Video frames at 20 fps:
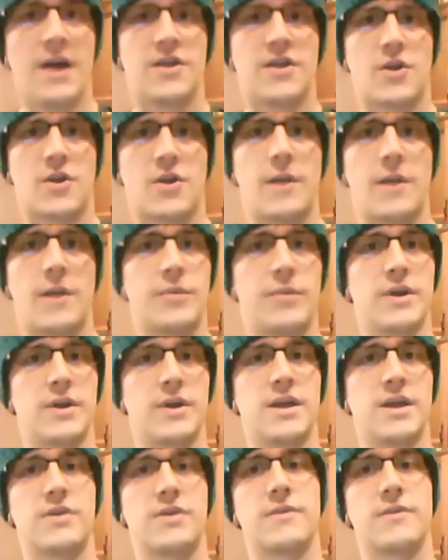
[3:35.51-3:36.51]
So I
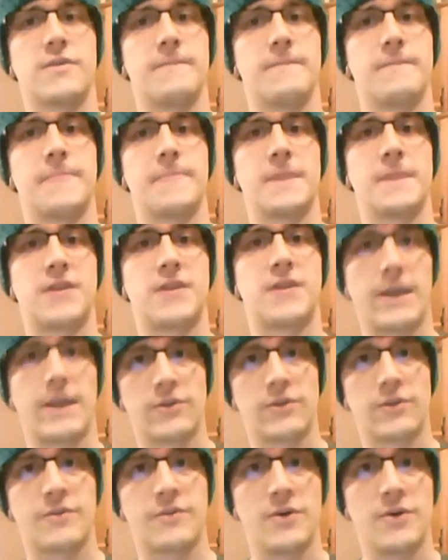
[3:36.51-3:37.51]
put either a
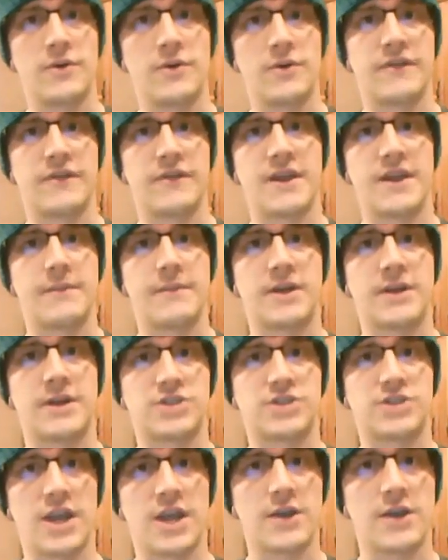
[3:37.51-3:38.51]
tablespoon of it in my
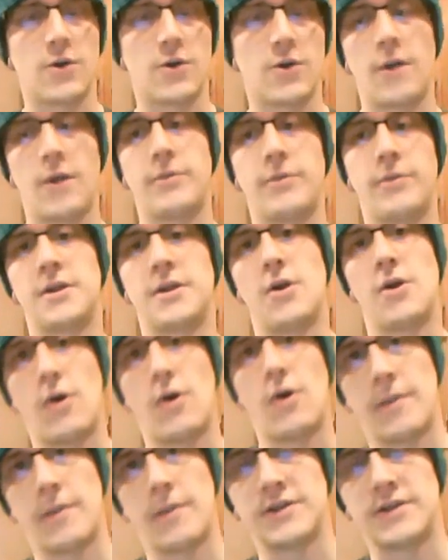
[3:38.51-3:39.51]
shake, or I'll put it
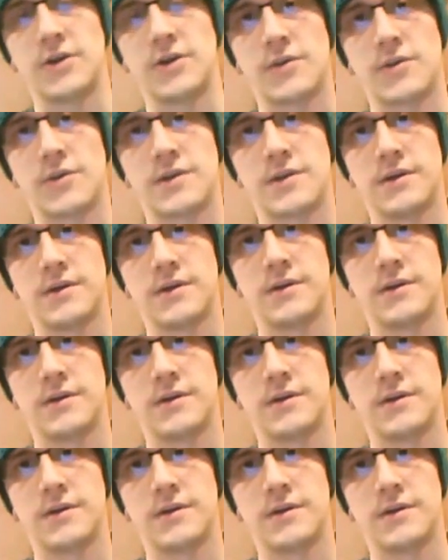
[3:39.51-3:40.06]
on my toast.